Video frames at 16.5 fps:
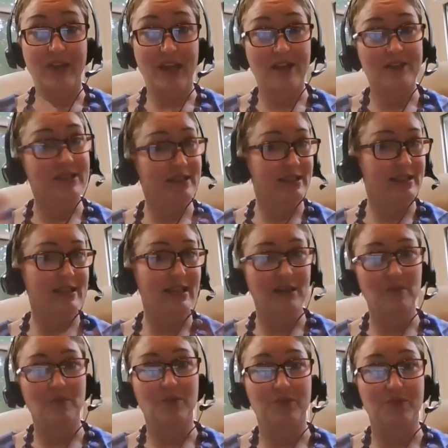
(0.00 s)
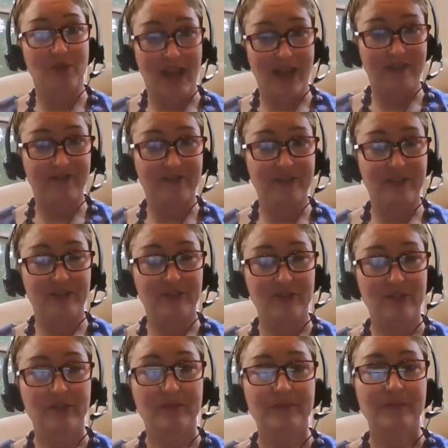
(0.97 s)
the House and the Senate will draft
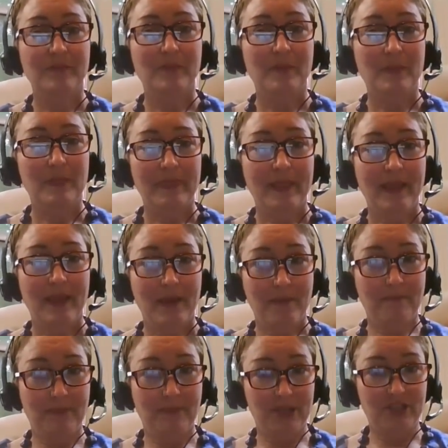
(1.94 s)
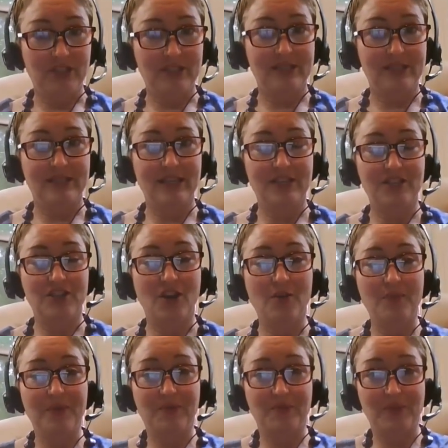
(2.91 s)
budgets. They
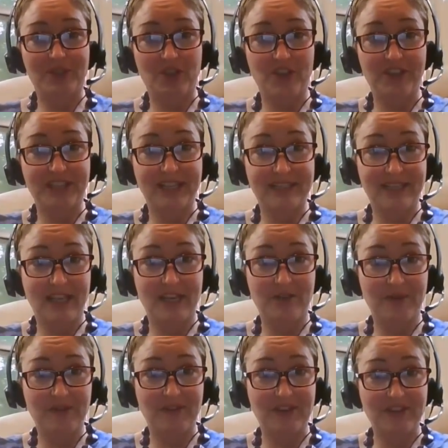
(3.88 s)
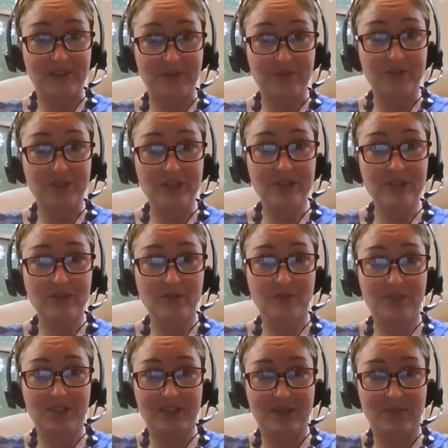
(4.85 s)
start with what's called a continuing resolution,
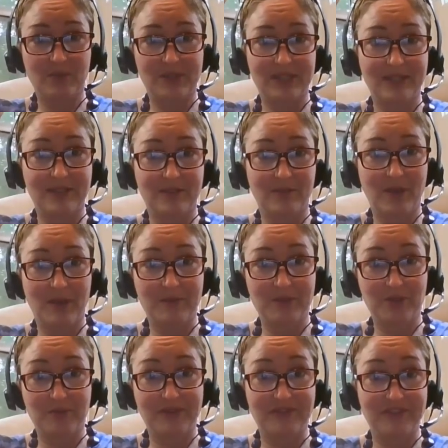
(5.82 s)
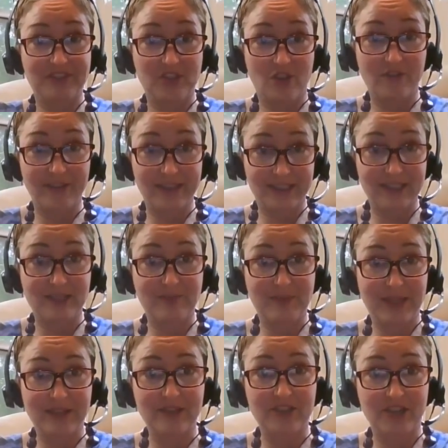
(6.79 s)
which is how much are we resolving to
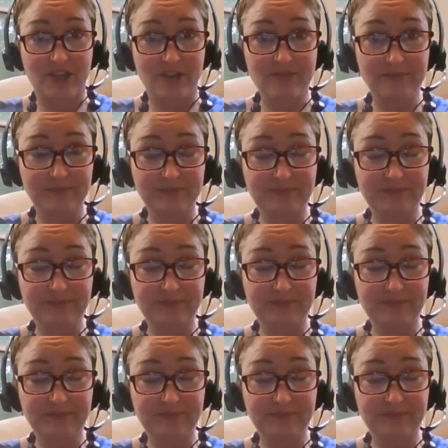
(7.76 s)
spend this year.